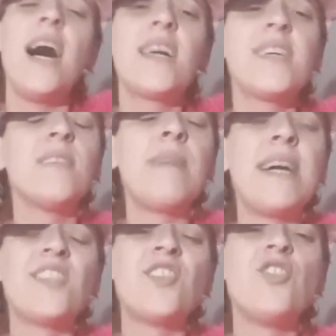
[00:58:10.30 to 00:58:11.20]
I could
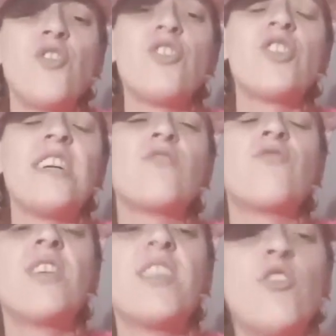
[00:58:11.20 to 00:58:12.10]
imagine, Josh,
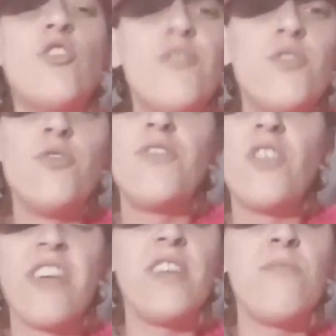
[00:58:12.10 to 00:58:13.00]
that's really awful
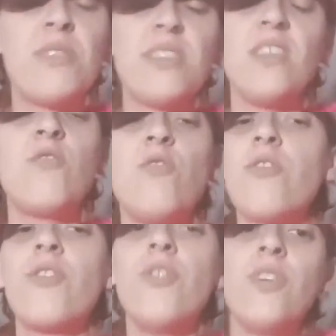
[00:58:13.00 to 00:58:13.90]
for anybody to go
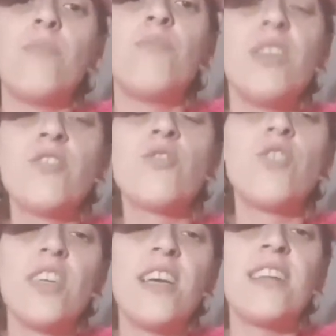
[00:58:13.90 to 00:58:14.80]
through, and I'm really
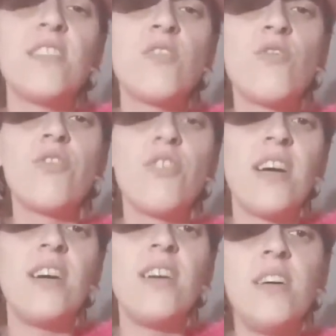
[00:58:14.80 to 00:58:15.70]
sorry you had to go through
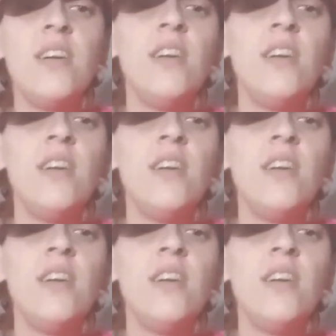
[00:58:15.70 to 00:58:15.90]
that.